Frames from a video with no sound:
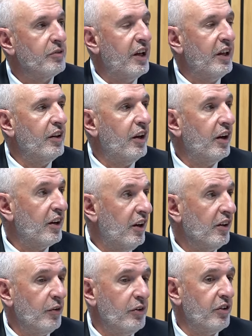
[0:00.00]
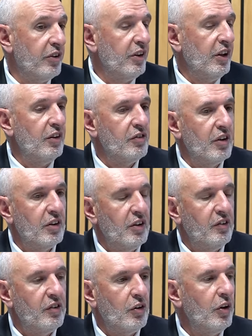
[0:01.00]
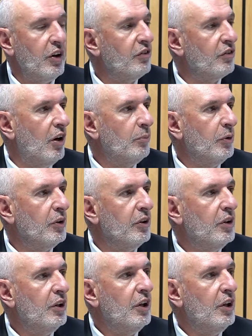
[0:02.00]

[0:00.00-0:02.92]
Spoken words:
say, the Ahang, which I think is a good example,